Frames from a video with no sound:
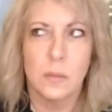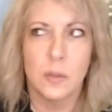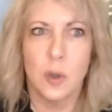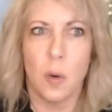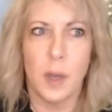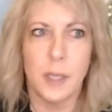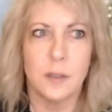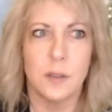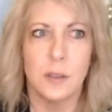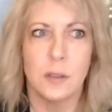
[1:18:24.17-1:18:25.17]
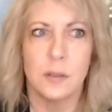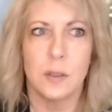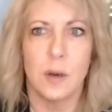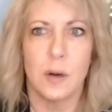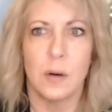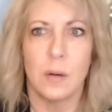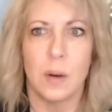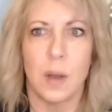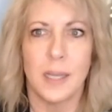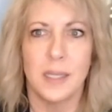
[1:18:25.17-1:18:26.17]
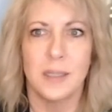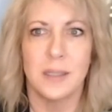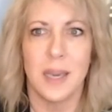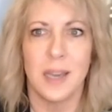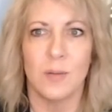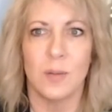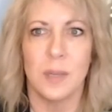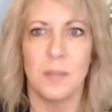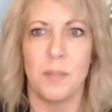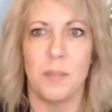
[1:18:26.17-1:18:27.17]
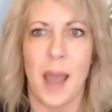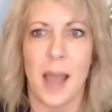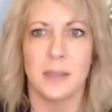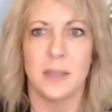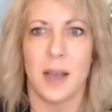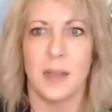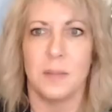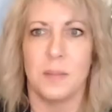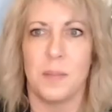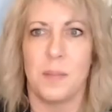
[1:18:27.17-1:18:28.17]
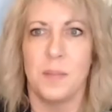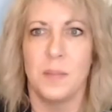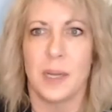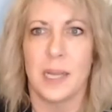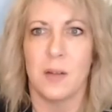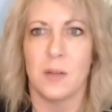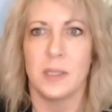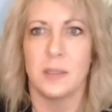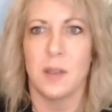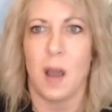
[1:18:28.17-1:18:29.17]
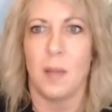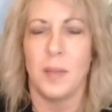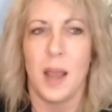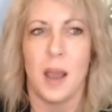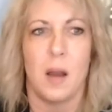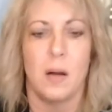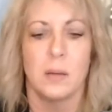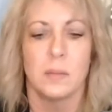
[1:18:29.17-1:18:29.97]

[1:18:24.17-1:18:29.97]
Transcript: choice, so I can't really backside. I can't really stop now.